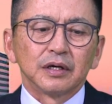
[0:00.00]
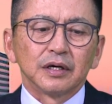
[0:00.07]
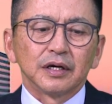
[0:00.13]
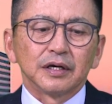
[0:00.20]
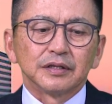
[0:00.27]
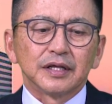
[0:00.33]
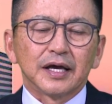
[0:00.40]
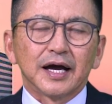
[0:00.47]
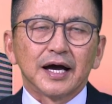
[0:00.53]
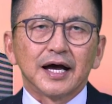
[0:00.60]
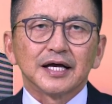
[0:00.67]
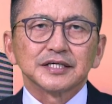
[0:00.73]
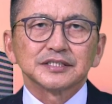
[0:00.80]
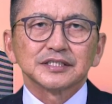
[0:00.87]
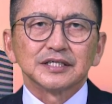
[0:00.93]
and they are
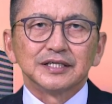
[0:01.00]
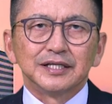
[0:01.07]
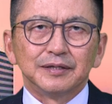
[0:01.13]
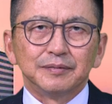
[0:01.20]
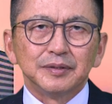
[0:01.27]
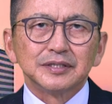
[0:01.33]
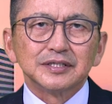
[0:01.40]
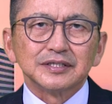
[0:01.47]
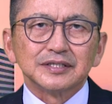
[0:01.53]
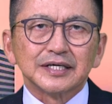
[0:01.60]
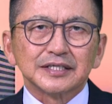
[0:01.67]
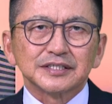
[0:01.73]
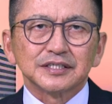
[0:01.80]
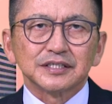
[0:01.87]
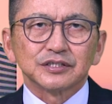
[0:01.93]
asking limited
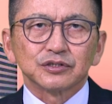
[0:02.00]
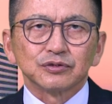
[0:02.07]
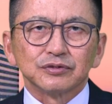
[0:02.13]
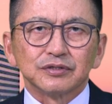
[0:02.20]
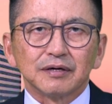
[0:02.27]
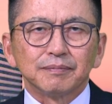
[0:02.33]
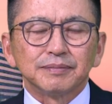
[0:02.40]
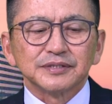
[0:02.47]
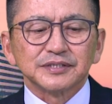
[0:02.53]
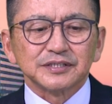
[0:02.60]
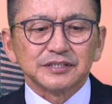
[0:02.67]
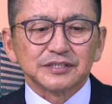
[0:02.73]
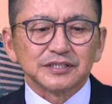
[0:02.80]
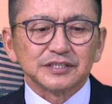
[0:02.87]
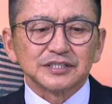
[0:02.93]
access to their
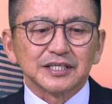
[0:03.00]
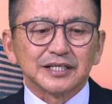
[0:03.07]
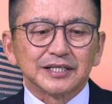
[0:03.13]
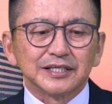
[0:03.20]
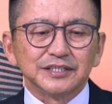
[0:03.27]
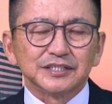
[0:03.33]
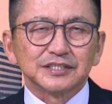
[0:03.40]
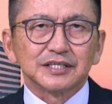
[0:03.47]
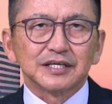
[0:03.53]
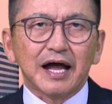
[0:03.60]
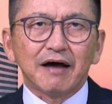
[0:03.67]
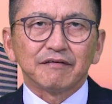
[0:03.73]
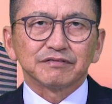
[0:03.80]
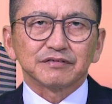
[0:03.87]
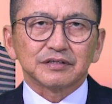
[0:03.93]
businesses at least
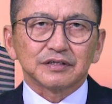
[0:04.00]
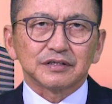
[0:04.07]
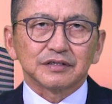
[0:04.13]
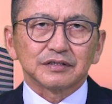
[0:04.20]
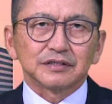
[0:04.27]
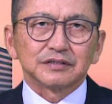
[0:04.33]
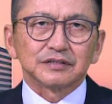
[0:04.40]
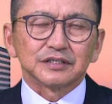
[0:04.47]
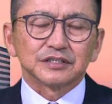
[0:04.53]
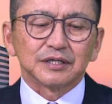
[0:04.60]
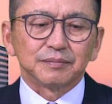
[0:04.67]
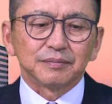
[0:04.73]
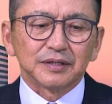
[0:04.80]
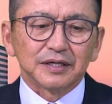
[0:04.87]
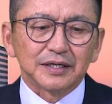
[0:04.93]
after
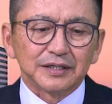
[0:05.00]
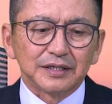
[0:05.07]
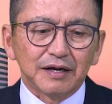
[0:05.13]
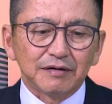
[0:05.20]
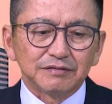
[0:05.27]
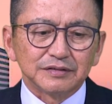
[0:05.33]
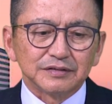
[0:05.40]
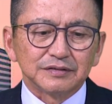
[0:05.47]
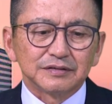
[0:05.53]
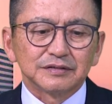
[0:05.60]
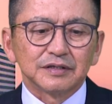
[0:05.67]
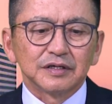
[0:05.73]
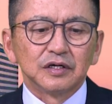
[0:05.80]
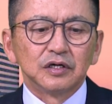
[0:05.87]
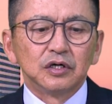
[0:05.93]
December 11th.
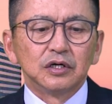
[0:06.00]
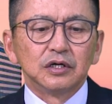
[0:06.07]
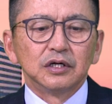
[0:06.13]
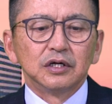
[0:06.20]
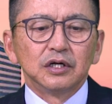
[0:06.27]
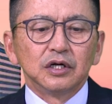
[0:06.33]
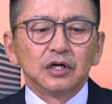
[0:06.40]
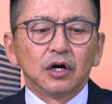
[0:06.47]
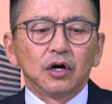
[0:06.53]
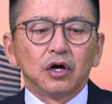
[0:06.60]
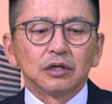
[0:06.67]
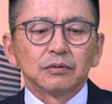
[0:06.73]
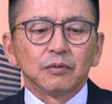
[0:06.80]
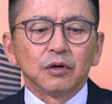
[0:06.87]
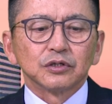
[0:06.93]

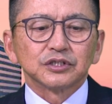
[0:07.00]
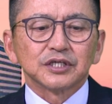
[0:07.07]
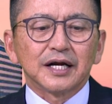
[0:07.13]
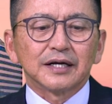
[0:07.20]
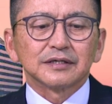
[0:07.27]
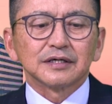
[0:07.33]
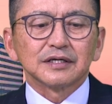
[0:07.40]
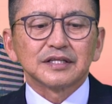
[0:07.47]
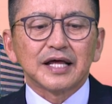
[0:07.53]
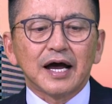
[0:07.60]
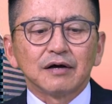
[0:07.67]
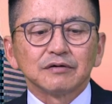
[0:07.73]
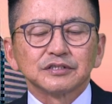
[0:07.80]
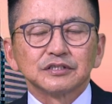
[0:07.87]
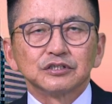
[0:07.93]
Almost
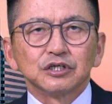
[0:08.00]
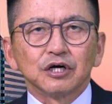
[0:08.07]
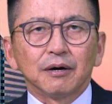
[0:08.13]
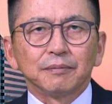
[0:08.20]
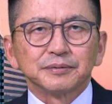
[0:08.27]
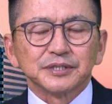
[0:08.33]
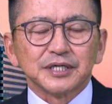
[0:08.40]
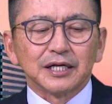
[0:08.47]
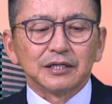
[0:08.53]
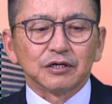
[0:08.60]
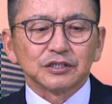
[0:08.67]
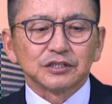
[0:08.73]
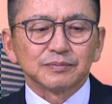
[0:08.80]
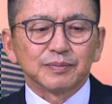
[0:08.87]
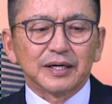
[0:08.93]
100,000 jobs are
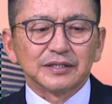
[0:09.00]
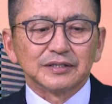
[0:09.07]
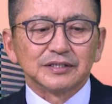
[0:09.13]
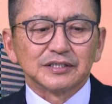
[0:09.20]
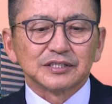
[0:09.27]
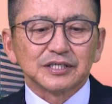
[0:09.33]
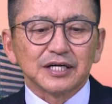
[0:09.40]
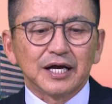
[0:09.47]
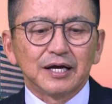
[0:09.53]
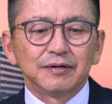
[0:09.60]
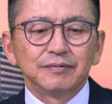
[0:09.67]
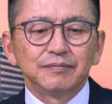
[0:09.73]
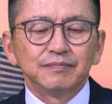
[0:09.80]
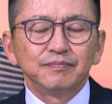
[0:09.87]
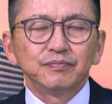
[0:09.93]
lost by this
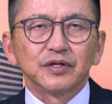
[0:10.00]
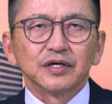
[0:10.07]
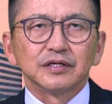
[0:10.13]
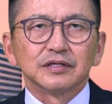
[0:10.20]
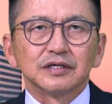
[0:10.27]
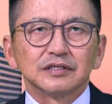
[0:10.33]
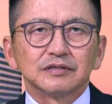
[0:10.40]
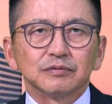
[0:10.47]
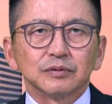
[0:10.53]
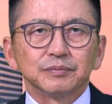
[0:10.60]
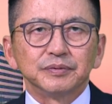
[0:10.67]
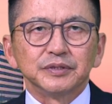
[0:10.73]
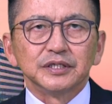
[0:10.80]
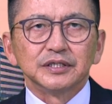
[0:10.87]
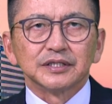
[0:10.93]
time, and it will
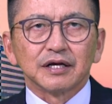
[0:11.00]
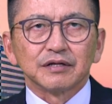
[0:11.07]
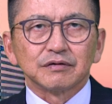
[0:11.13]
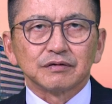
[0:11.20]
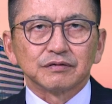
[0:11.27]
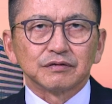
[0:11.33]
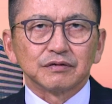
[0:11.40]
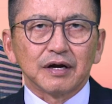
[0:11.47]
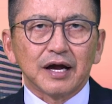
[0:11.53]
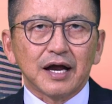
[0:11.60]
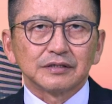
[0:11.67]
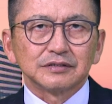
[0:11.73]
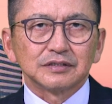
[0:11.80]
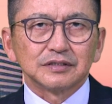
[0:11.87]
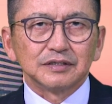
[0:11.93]
be another
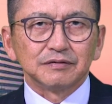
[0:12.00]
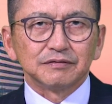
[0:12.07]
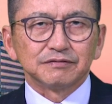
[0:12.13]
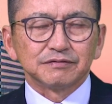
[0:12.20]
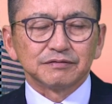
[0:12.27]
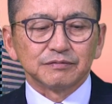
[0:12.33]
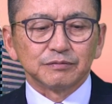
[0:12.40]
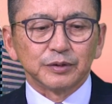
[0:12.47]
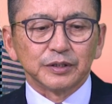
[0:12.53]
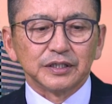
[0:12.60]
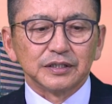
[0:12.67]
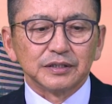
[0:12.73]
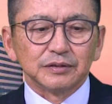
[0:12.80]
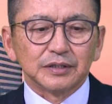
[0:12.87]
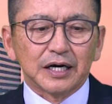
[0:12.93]
300 if
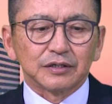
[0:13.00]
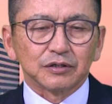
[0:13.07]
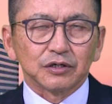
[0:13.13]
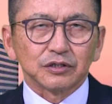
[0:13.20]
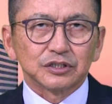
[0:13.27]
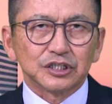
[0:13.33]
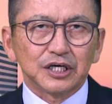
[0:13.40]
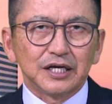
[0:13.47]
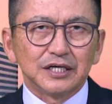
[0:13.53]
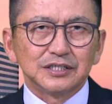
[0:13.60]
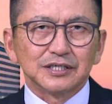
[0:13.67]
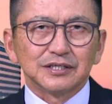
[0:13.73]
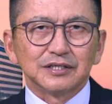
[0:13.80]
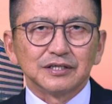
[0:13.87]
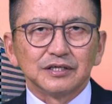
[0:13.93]
we are not
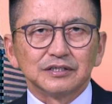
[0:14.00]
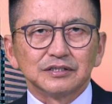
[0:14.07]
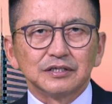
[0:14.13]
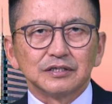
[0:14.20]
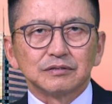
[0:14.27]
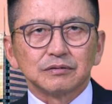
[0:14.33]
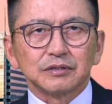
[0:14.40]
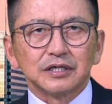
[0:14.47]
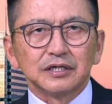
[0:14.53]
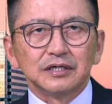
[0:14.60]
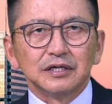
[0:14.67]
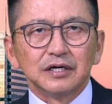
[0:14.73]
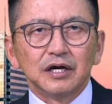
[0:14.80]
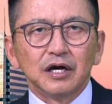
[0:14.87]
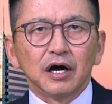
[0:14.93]
changing the degree
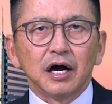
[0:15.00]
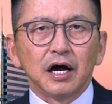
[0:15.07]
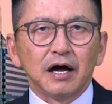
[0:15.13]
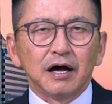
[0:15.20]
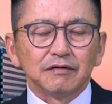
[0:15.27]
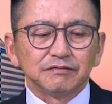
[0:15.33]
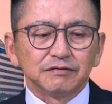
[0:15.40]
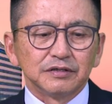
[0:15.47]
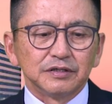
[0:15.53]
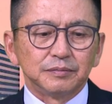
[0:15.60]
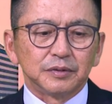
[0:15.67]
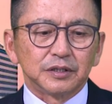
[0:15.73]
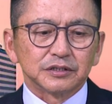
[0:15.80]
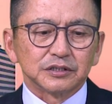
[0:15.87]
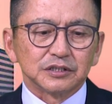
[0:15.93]
of
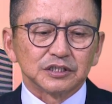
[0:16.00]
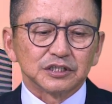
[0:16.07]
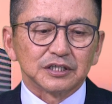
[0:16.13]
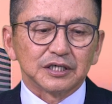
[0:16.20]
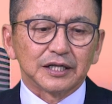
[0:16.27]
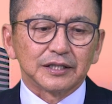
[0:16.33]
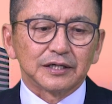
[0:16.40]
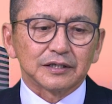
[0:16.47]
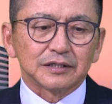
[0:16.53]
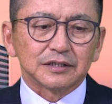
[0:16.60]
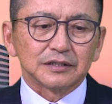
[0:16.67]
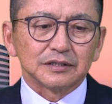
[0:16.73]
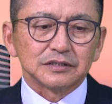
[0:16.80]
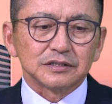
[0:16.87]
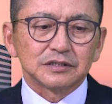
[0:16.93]
emergency
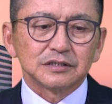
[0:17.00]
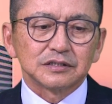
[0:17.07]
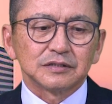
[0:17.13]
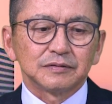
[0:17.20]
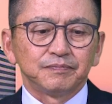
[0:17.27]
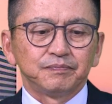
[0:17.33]
alertness.